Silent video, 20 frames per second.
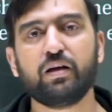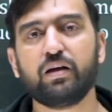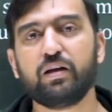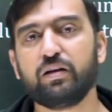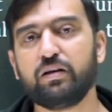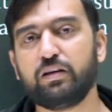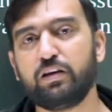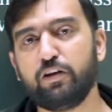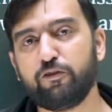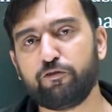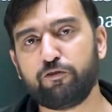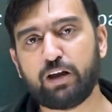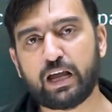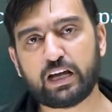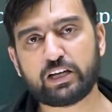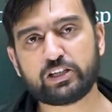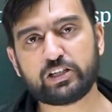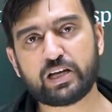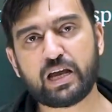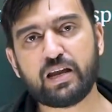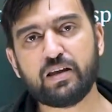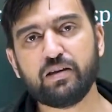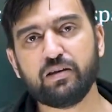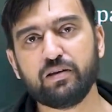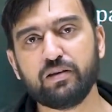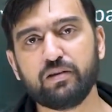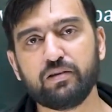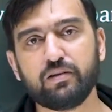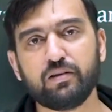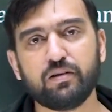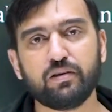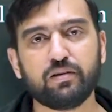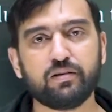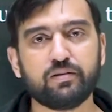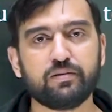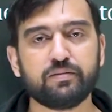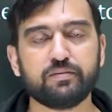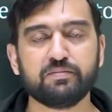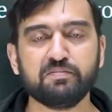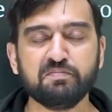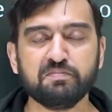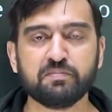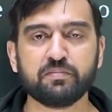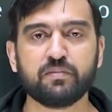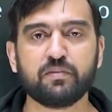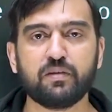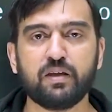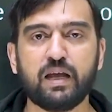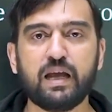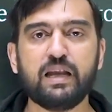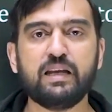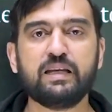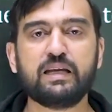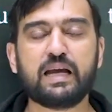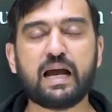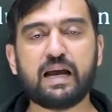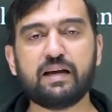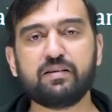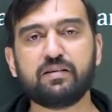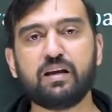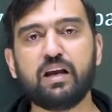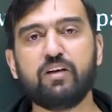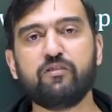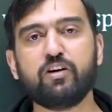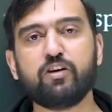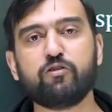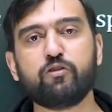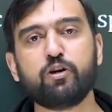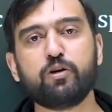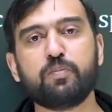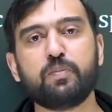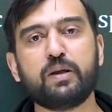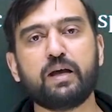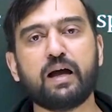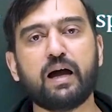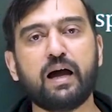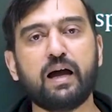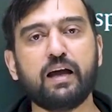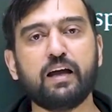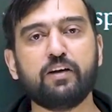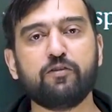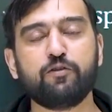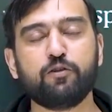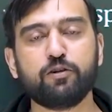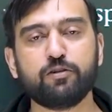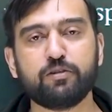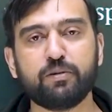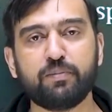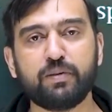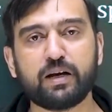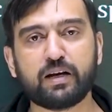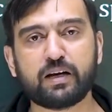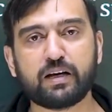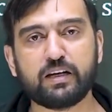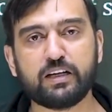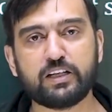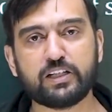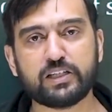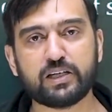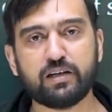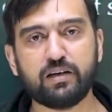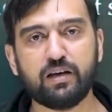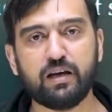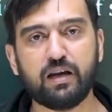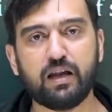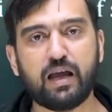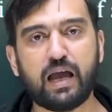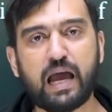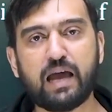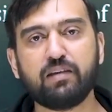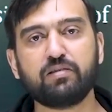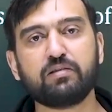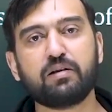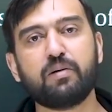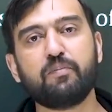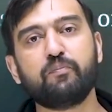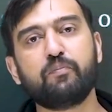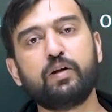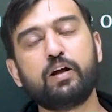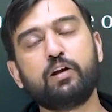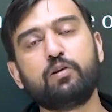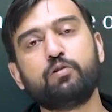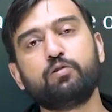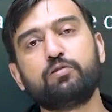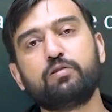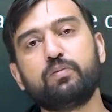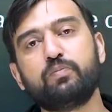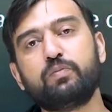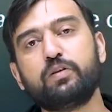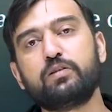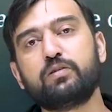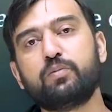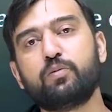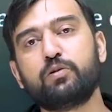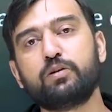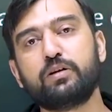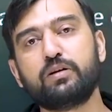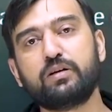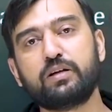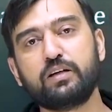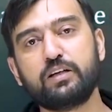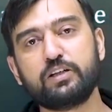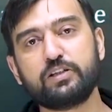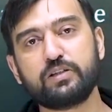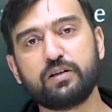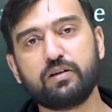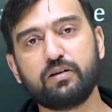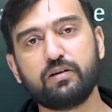deflection in cantilever would be higher for similar condition as compared to simply supported condition.